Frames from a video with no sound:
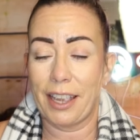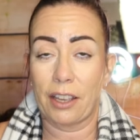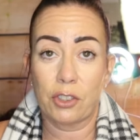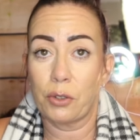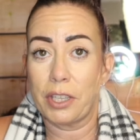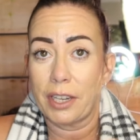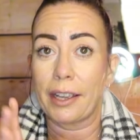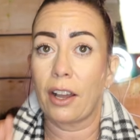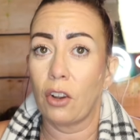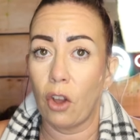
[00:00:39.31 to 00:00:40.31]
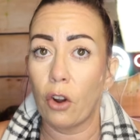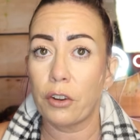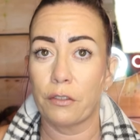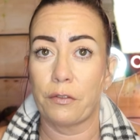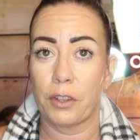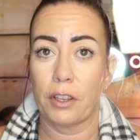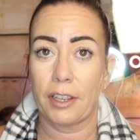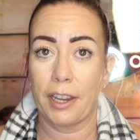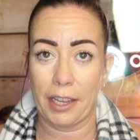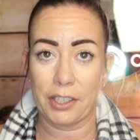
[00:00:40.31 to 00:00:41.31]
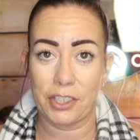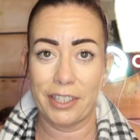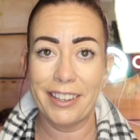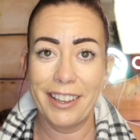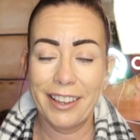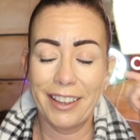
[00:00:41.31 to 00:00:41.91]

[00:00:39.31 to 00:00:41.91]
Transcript: I show you like a lot of the collection.